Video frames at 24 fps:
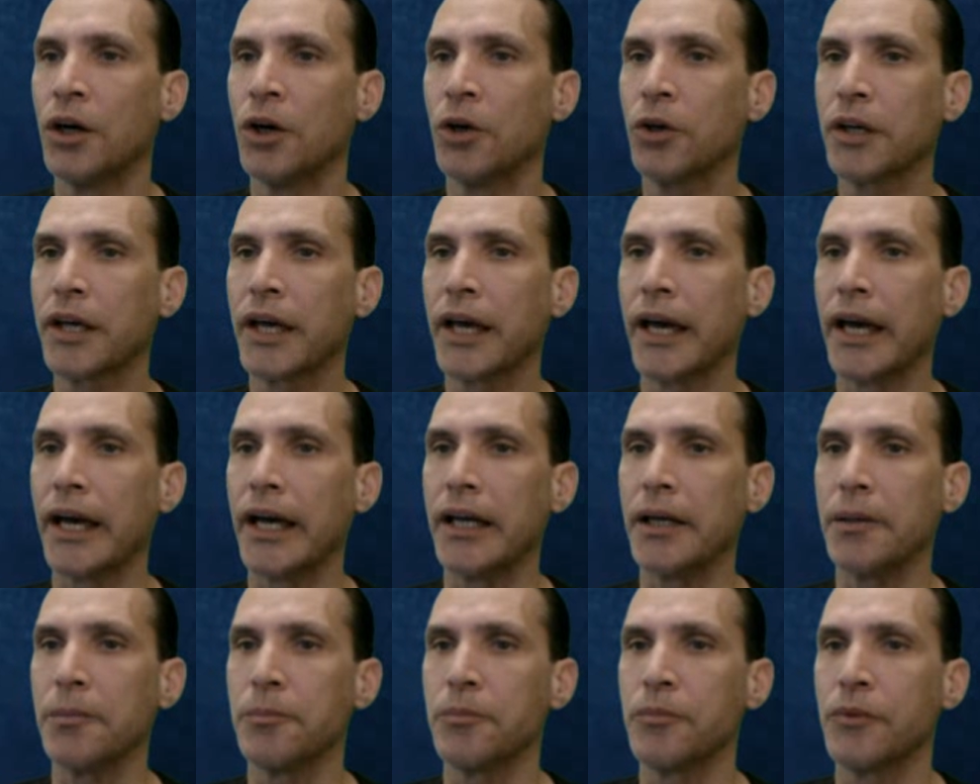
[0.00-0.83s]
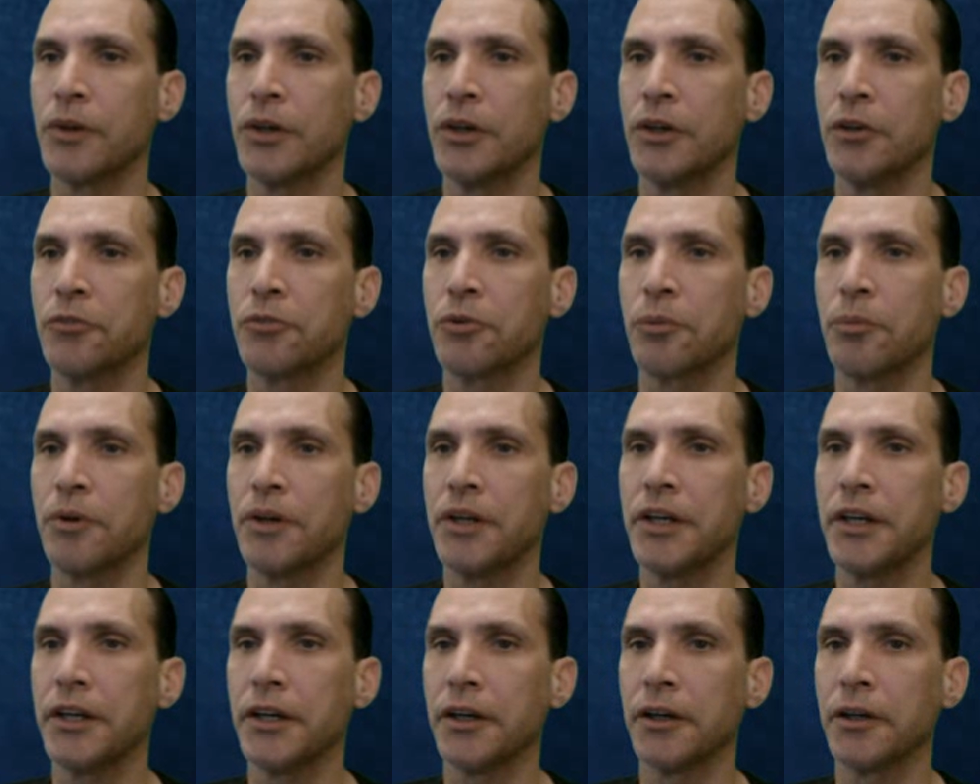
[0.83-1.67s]
Okay, from
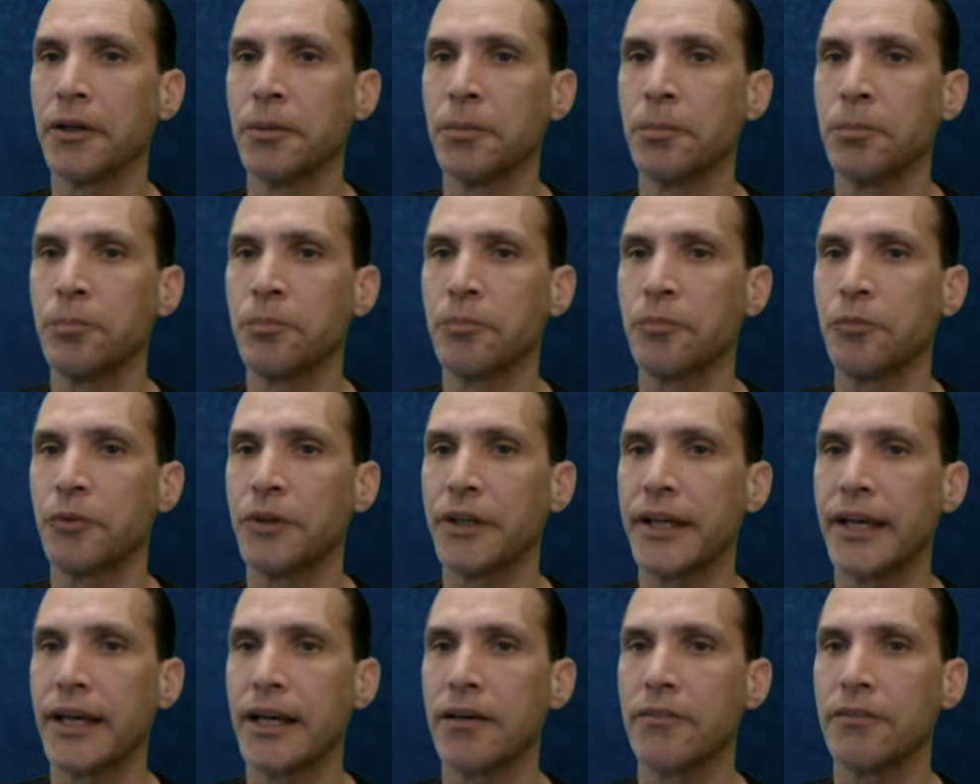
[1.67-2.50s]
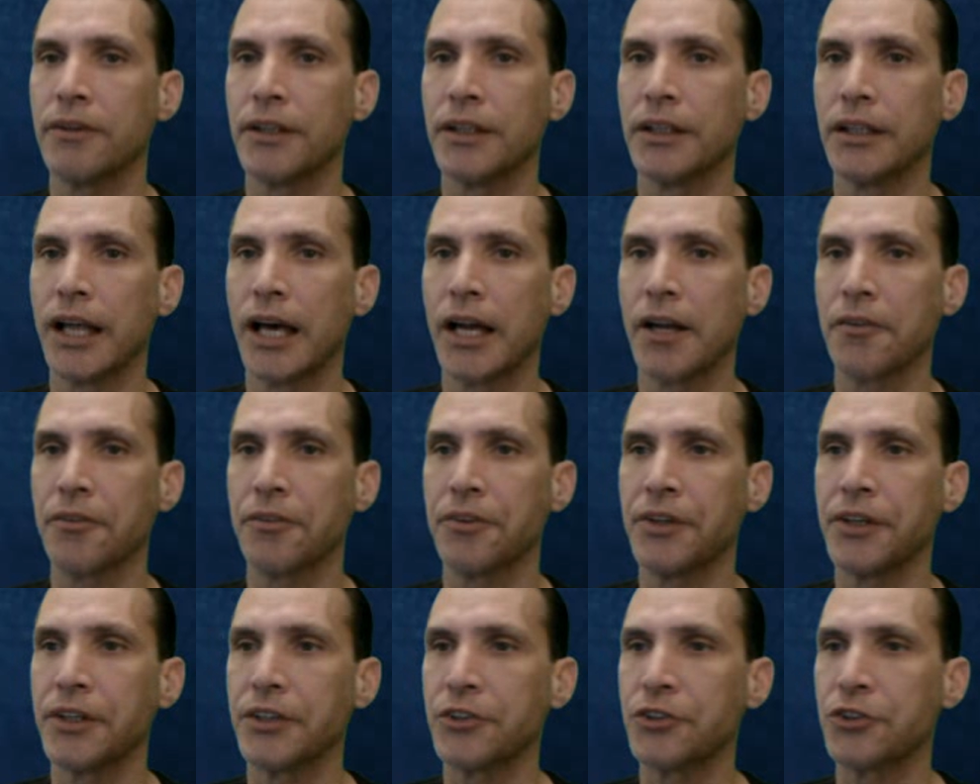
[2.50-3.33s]
here we have a lot of
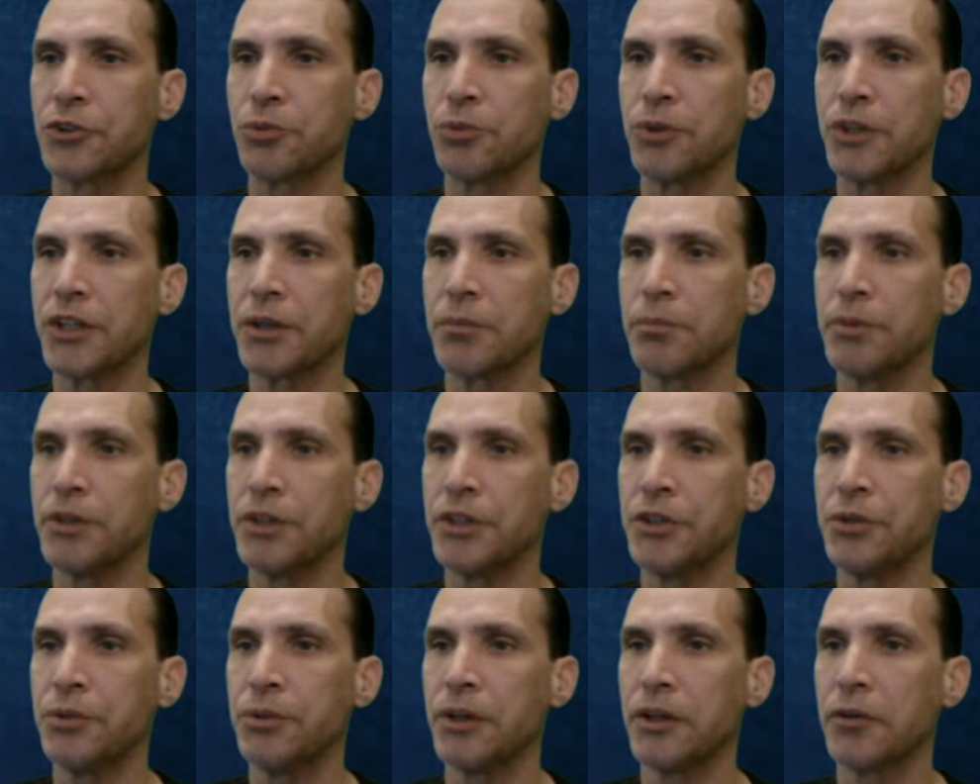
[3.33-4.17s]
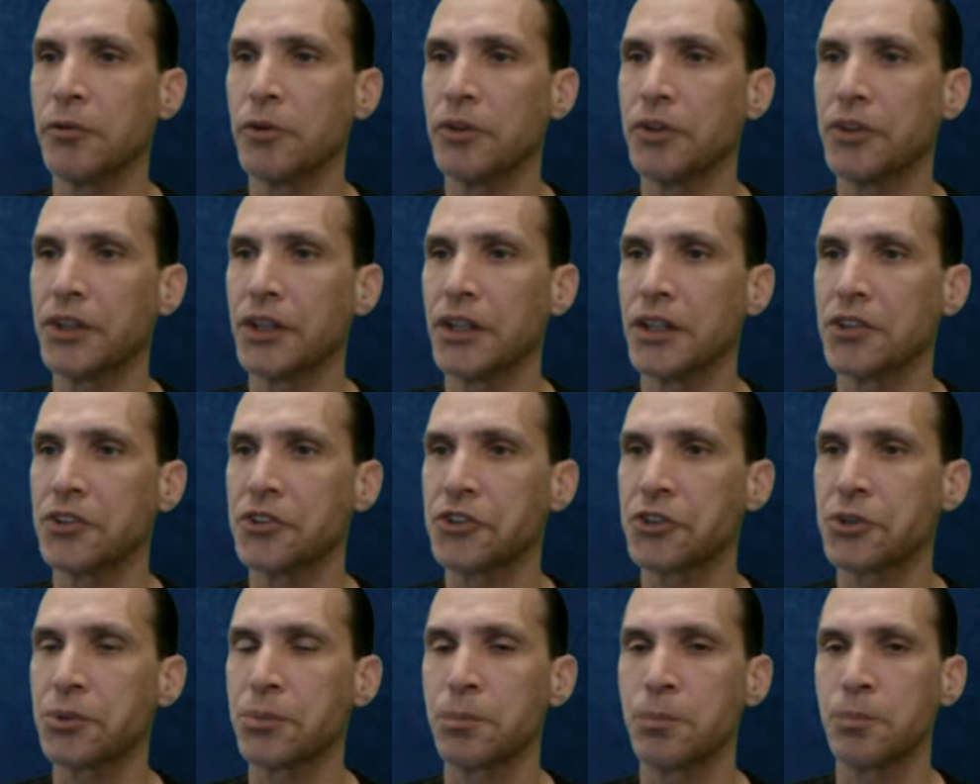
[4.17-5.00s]
things that we can be doing with
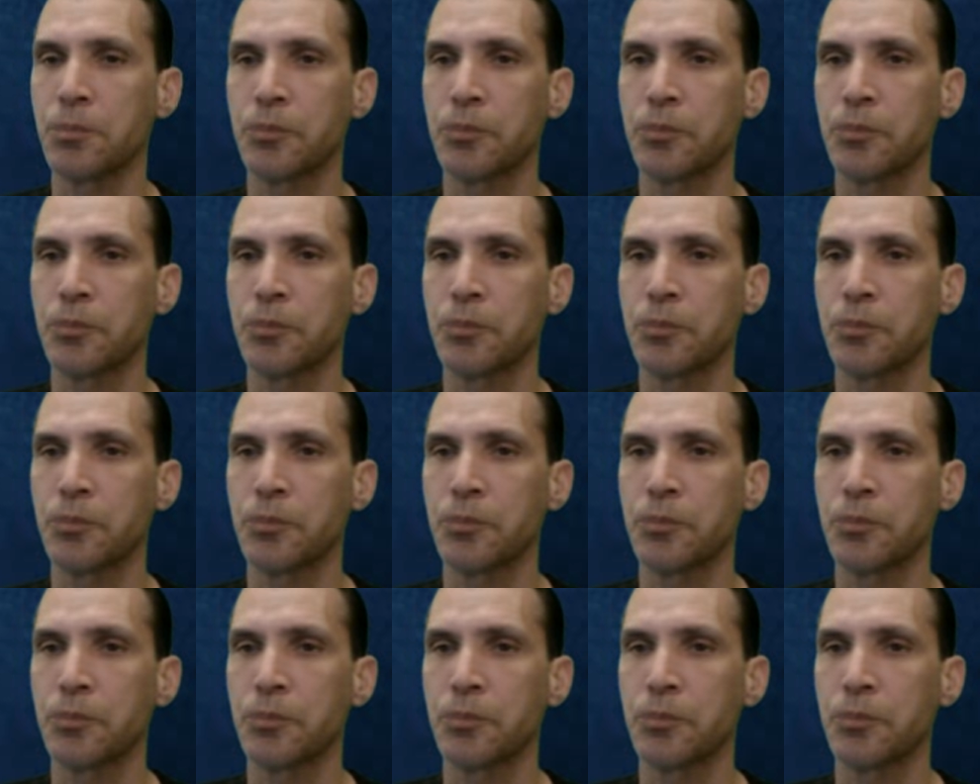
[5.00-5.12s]
this.